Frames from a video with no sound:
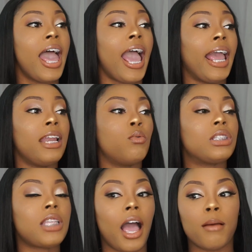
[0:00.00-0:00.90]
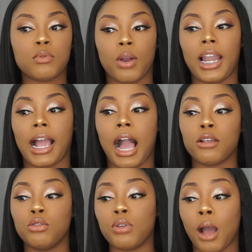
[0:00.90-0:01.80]
And it was times where like
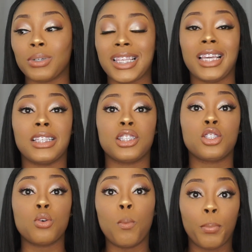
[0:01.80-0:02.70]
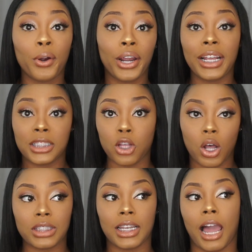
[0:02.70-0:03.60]
I, I was getting super
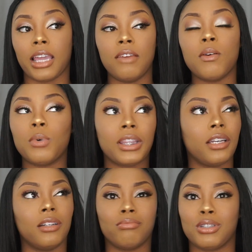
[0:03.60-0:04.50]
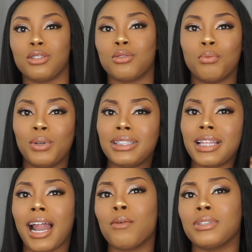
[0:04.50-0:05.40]
exhausted, like even within the two weeks
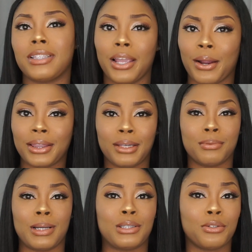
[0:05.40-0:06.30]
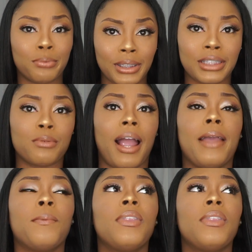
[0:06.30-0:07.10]
that I was there, I think it was like two weeks, right?